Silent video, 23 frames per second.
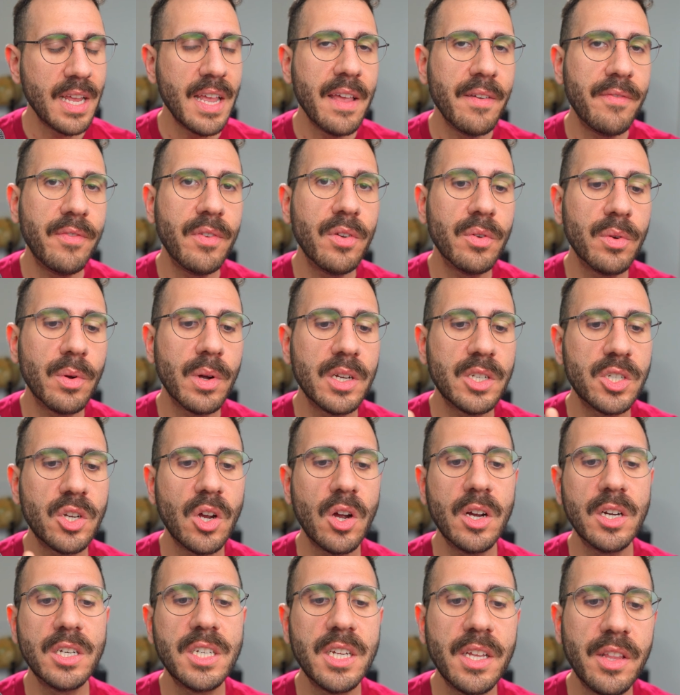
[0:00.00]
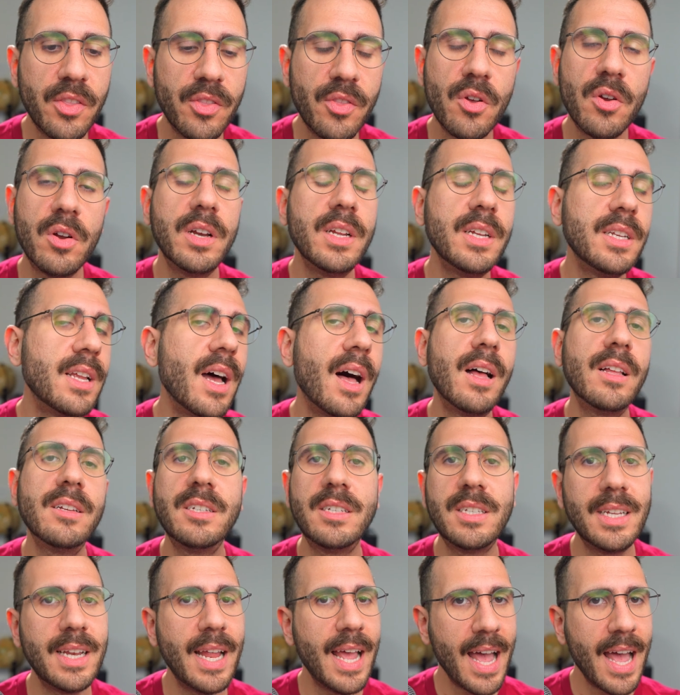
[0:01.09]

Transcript: if you are charging $30 an